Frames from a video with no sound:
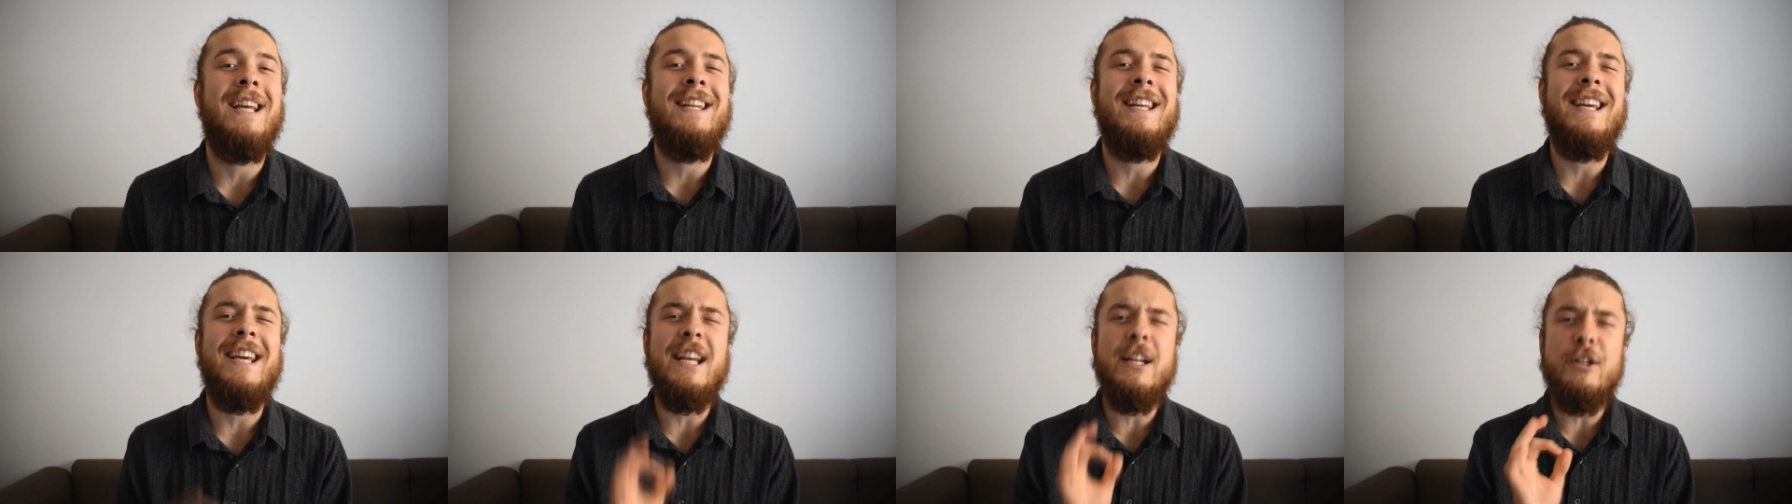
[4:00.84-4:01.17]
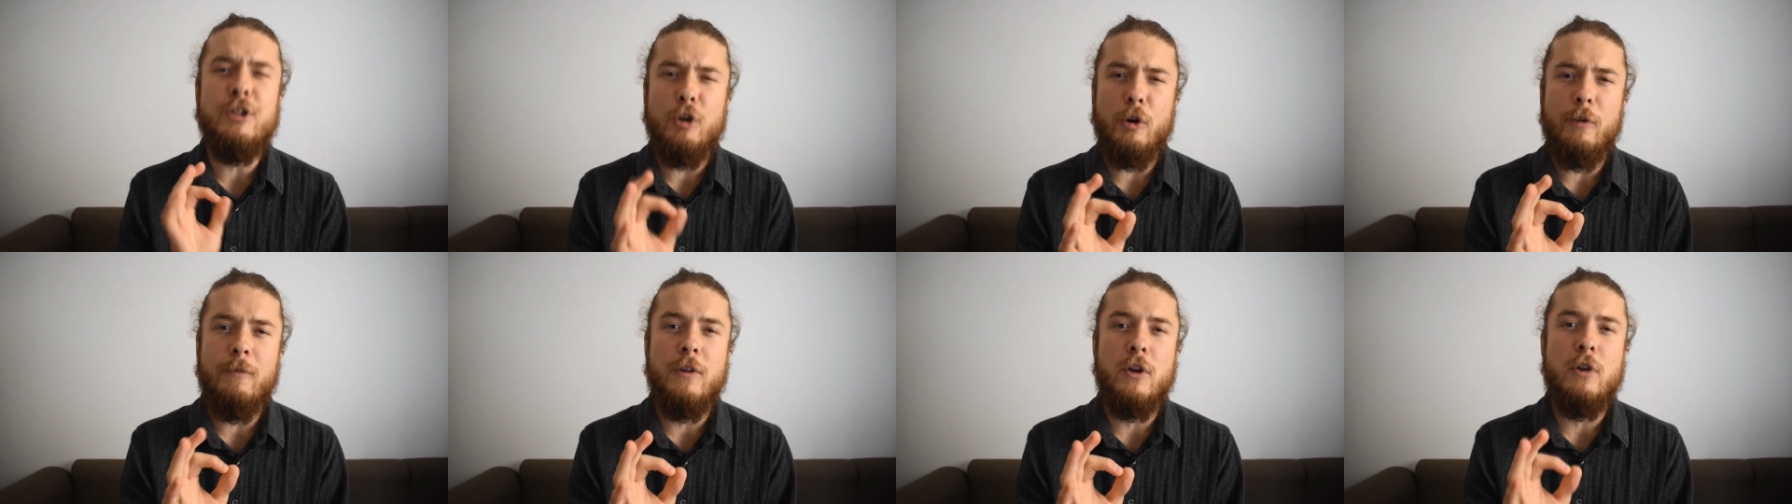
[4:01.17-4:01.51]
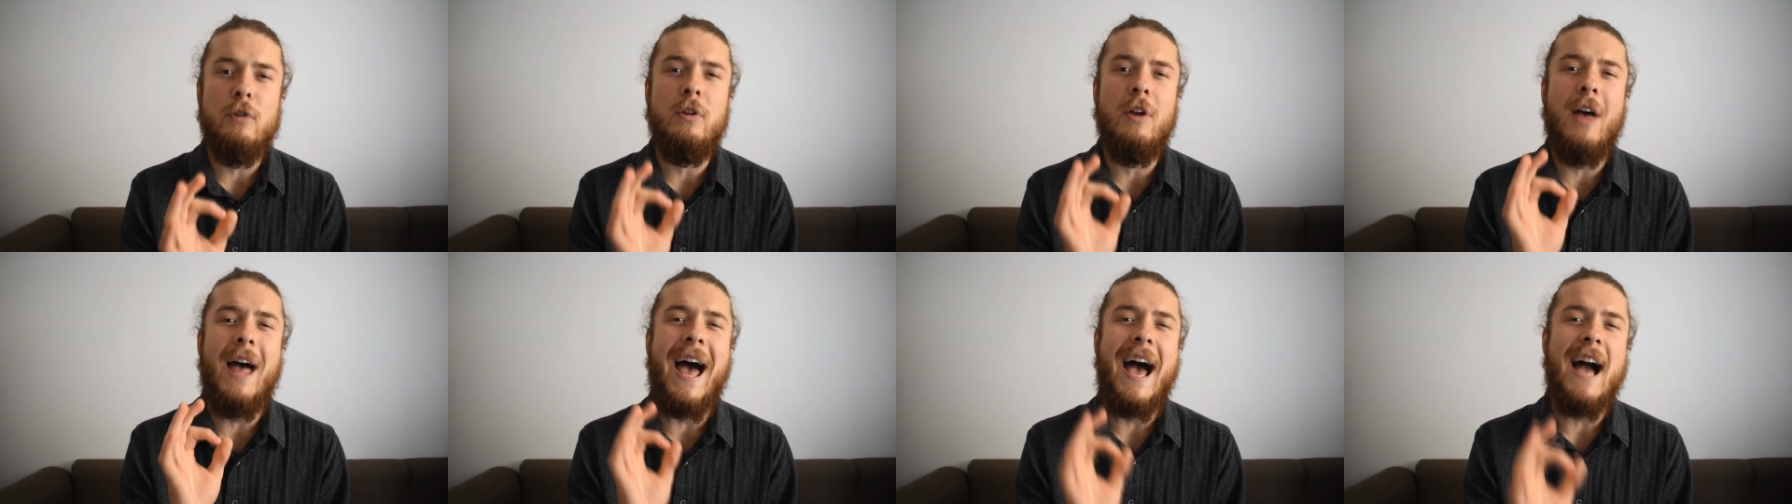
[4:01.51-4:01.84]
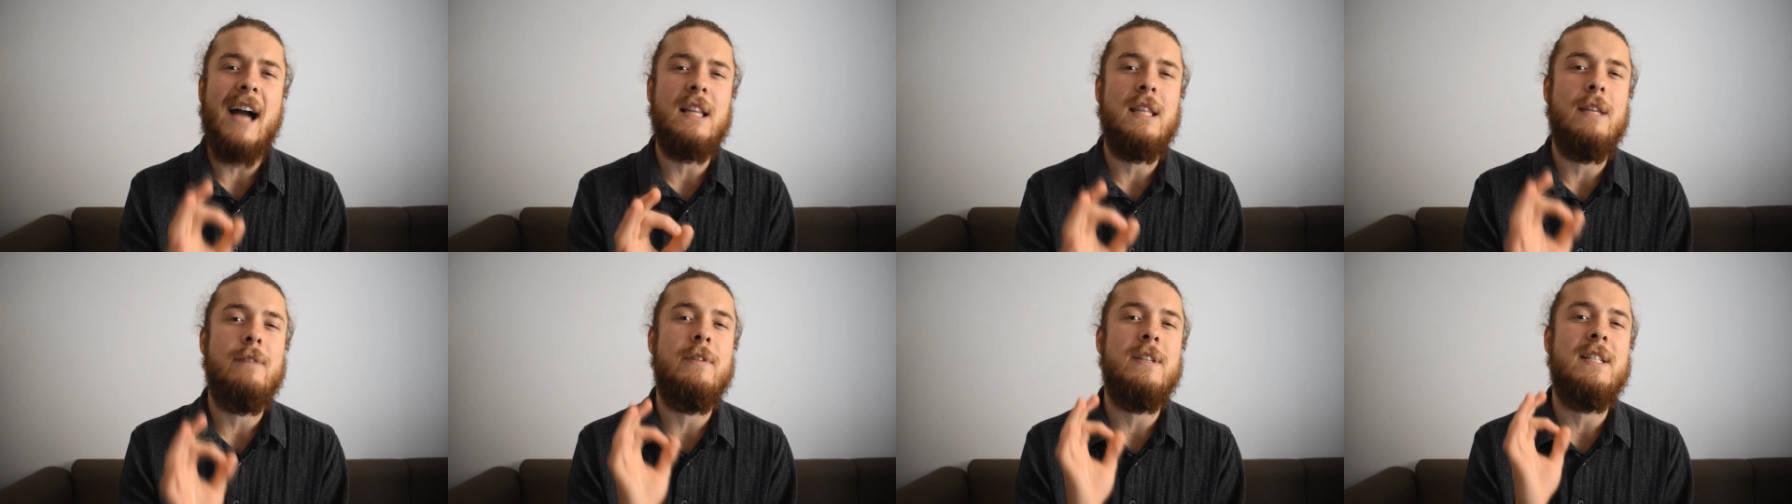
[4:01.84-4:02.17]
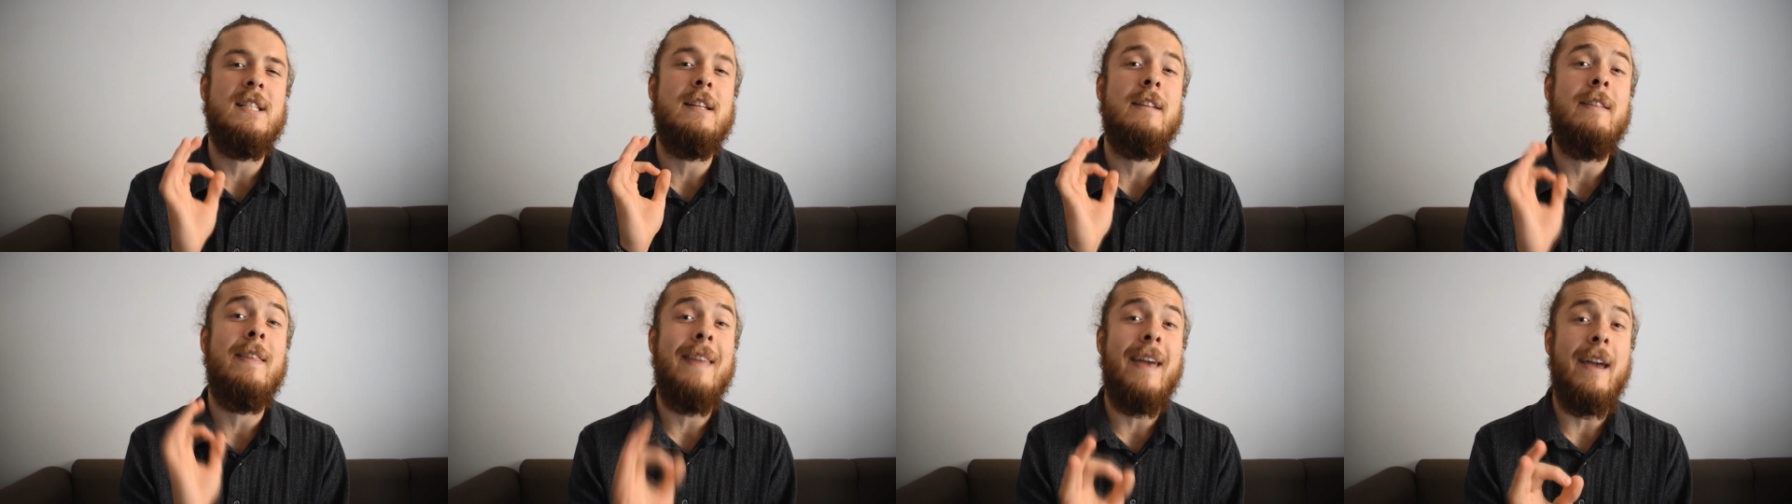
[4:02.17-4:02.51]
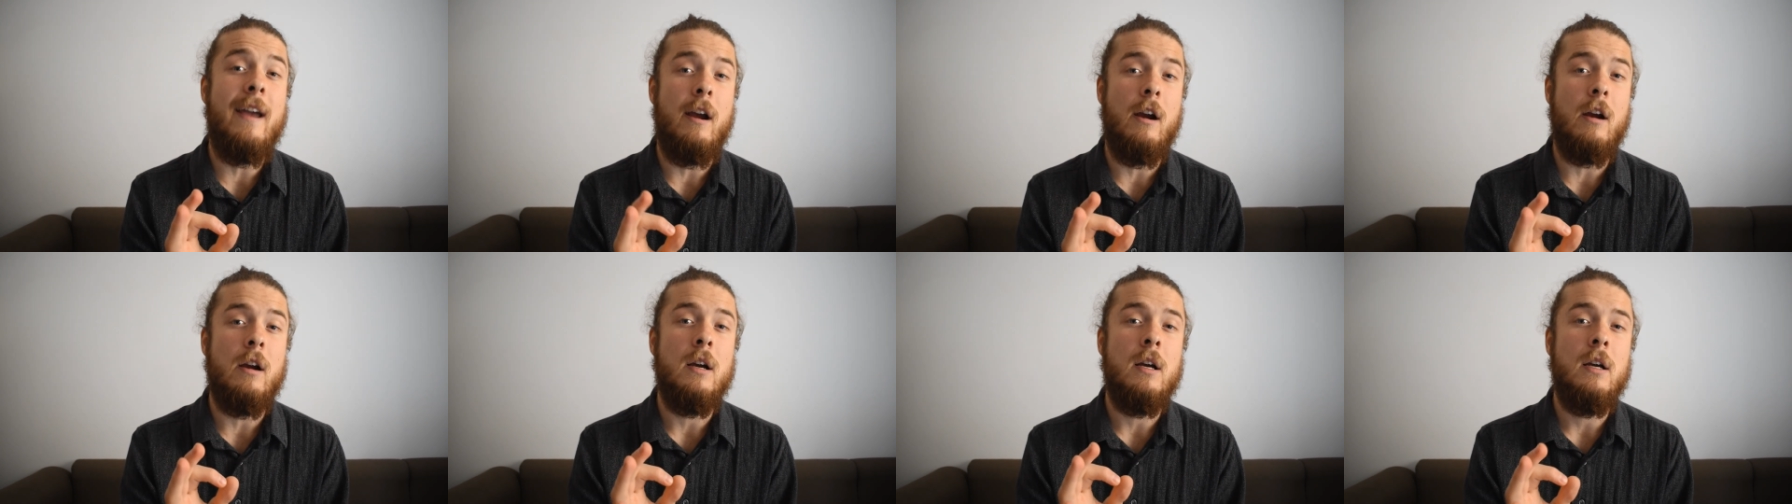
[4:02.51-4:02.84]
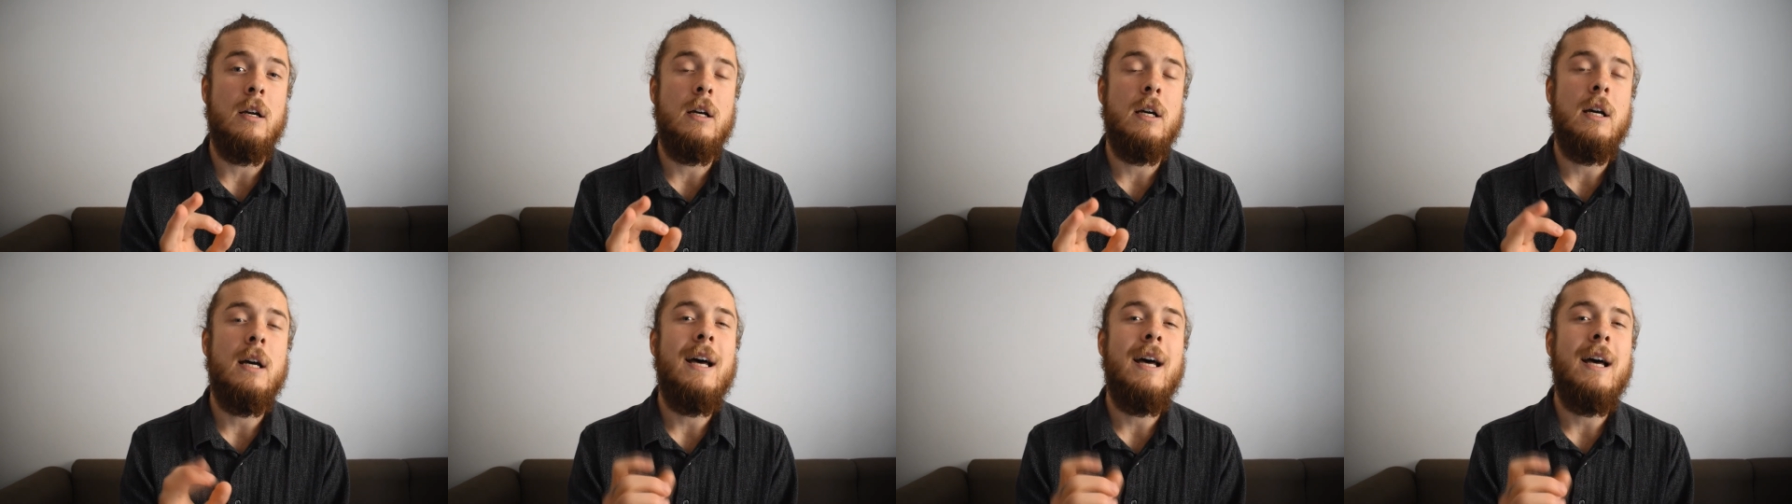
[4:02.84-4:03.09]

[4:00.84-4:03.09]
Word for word: and interview the activists there